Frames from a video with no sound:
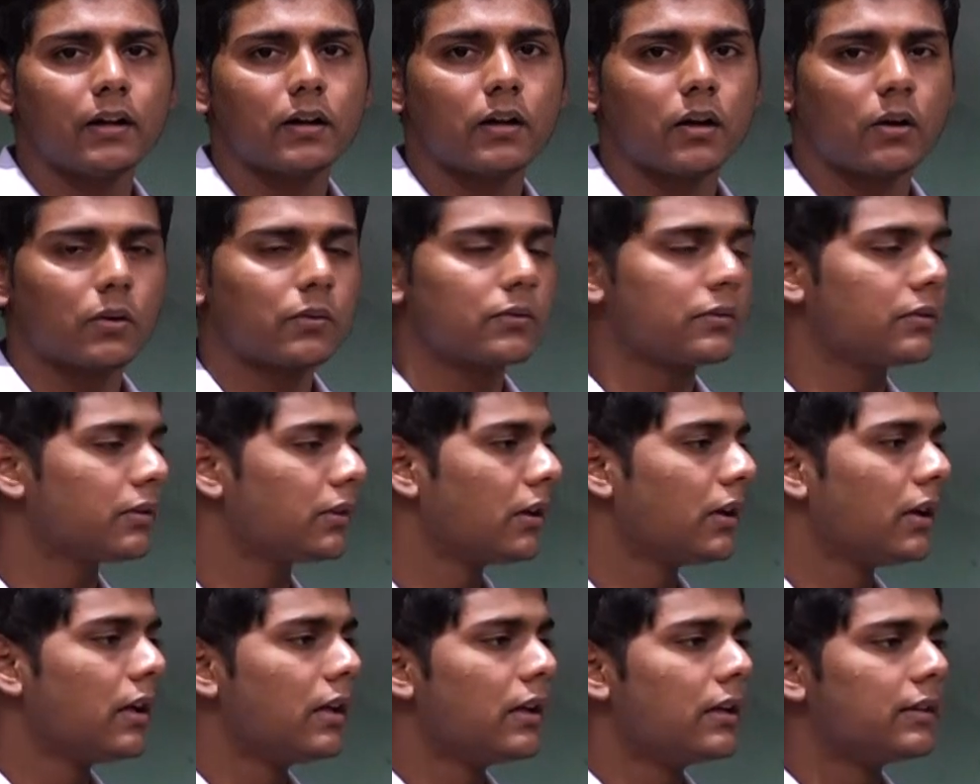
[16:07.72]
account,
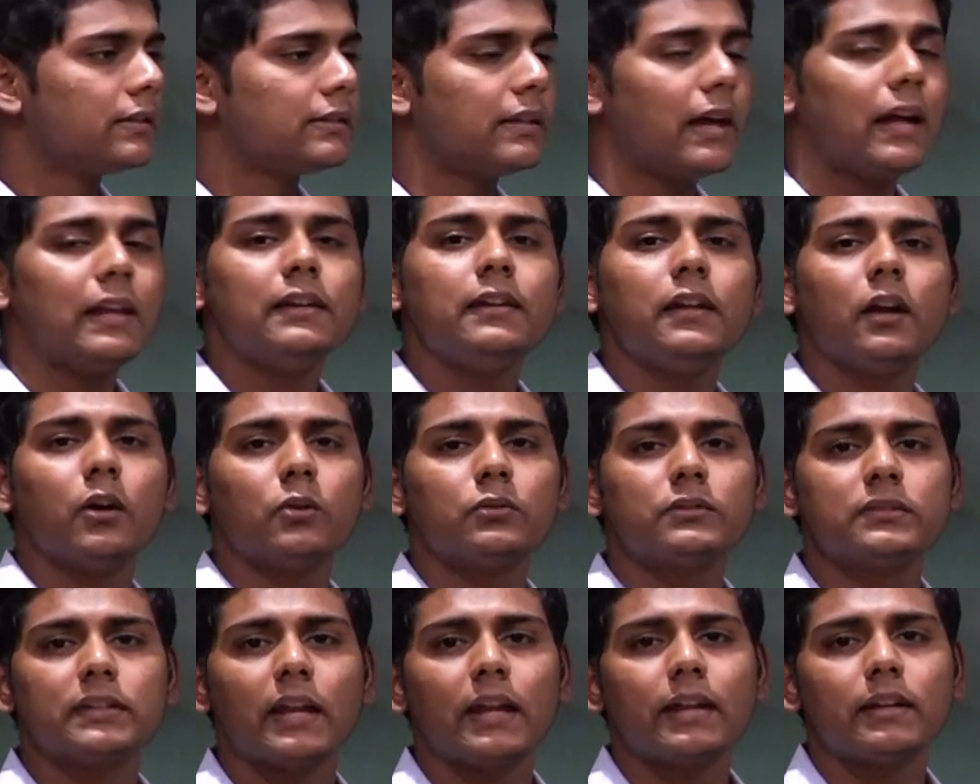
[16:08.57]
salary
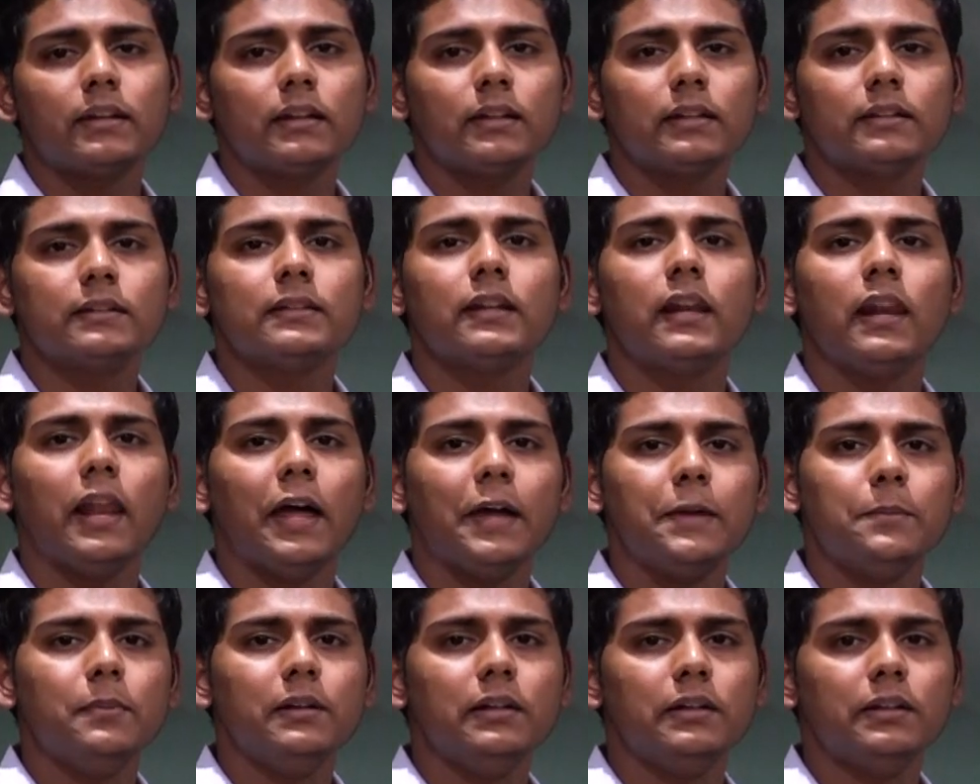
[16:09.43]
outstanding is a
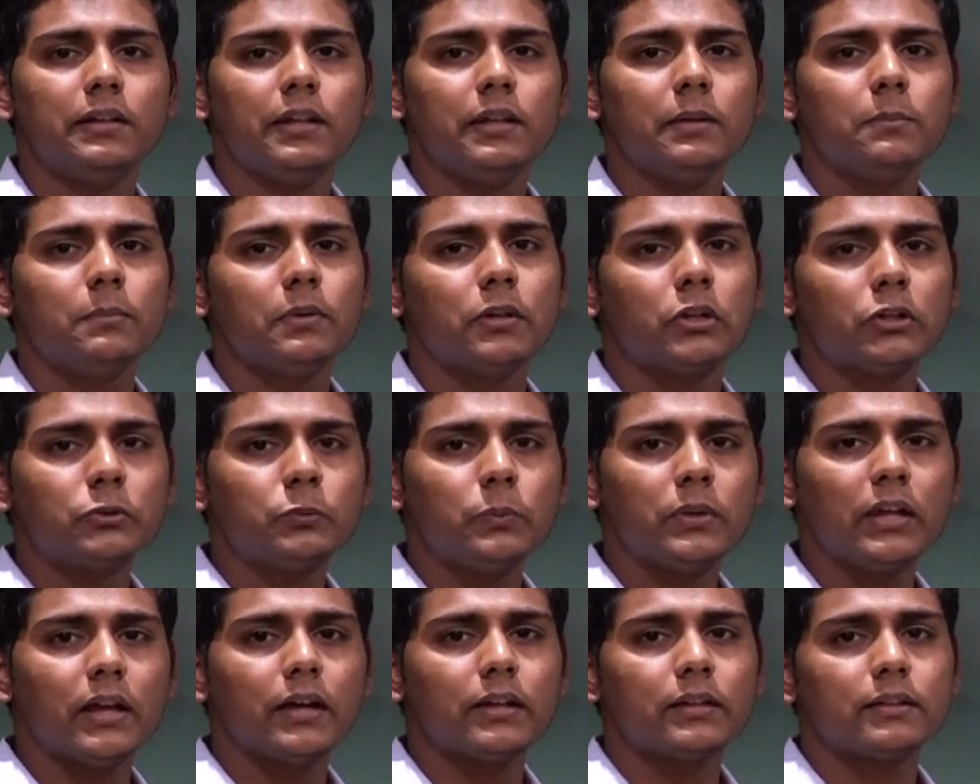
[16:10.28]
liability because
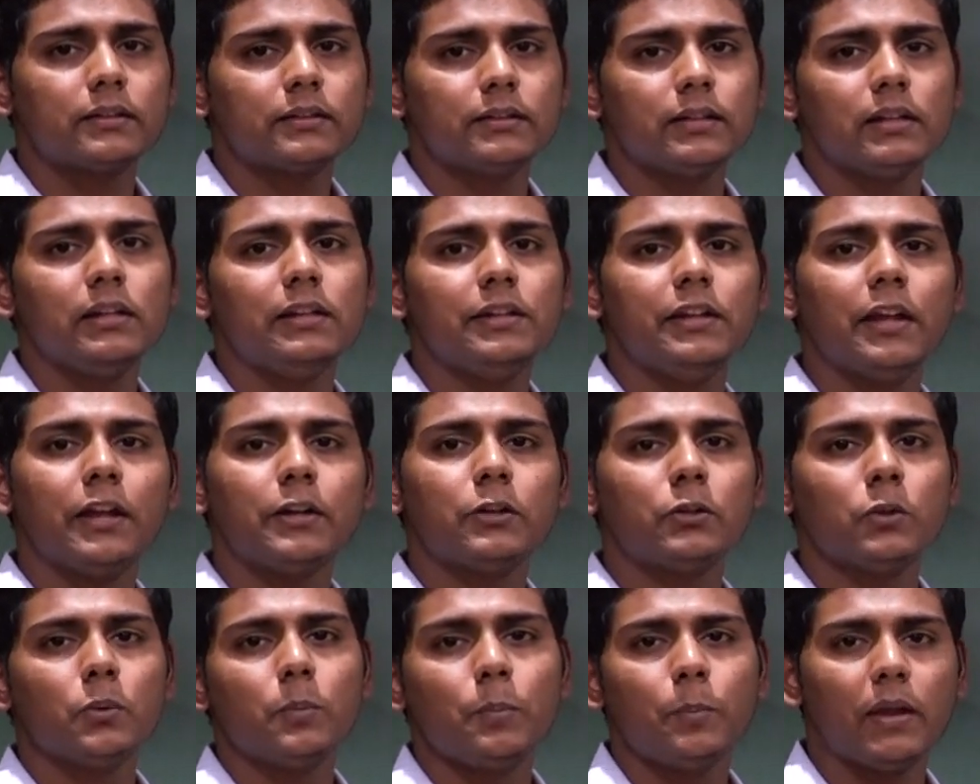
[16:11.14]
we are still
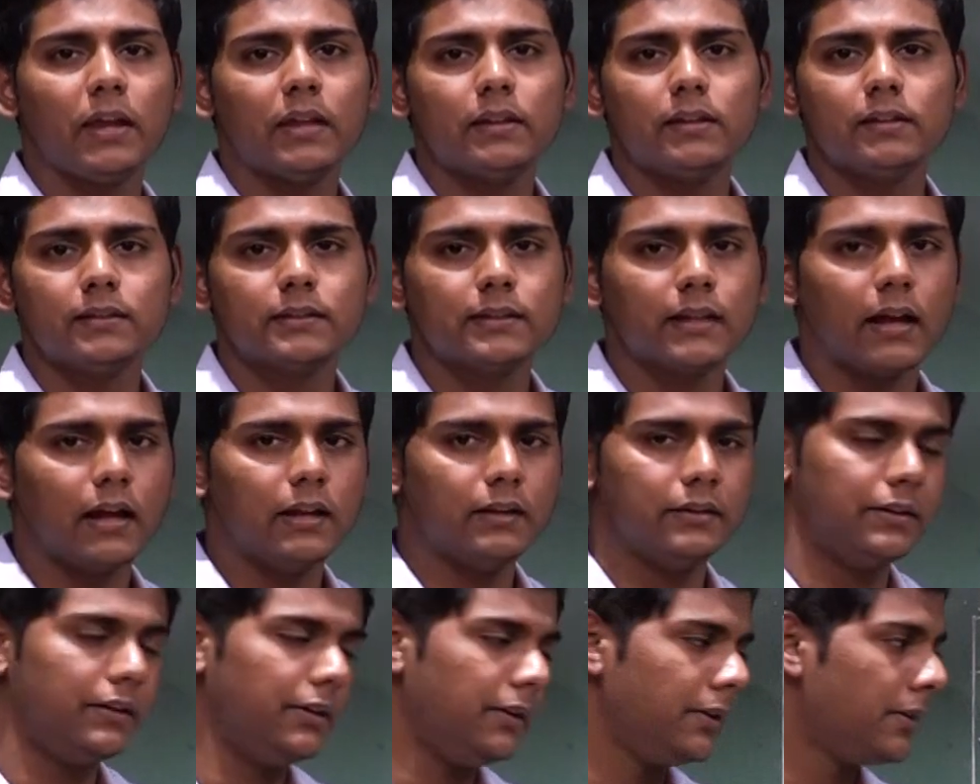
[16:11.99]
yet to pay the
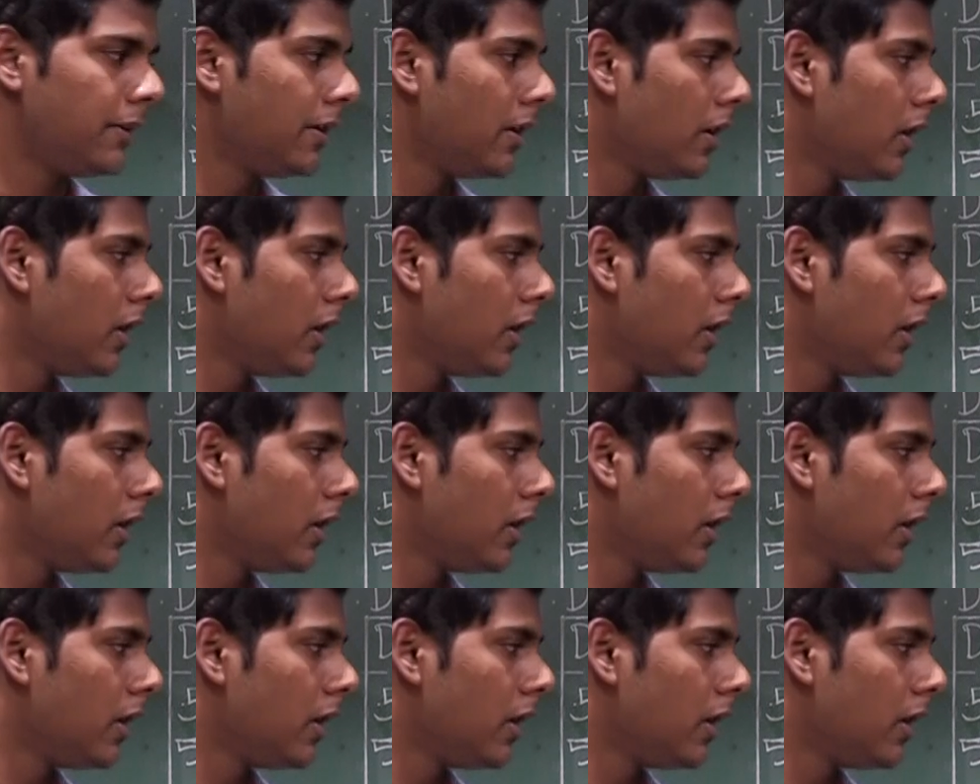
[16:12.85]
salary.